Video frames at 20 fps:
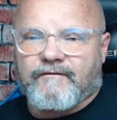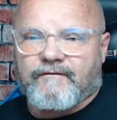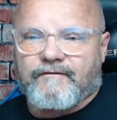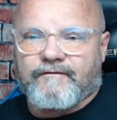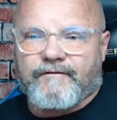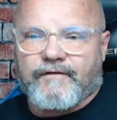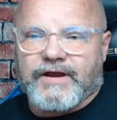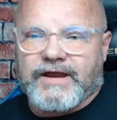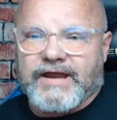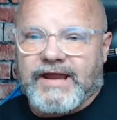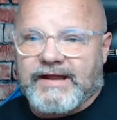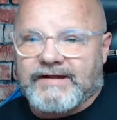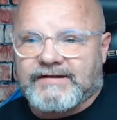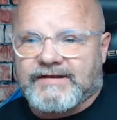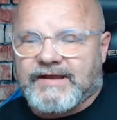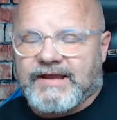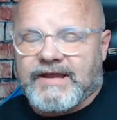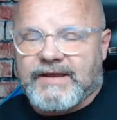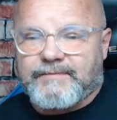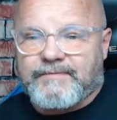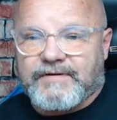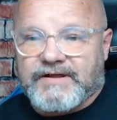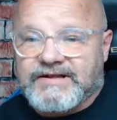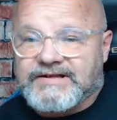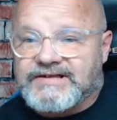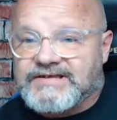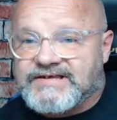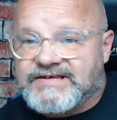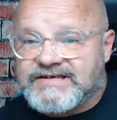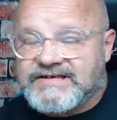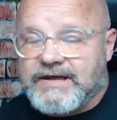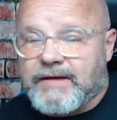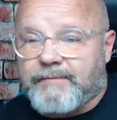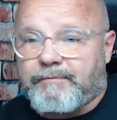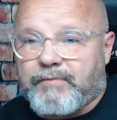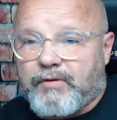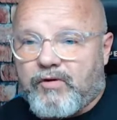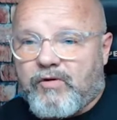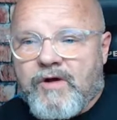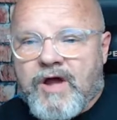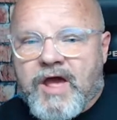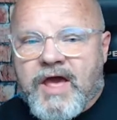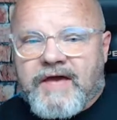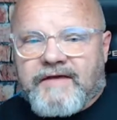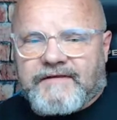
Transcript: forget to keep it simple.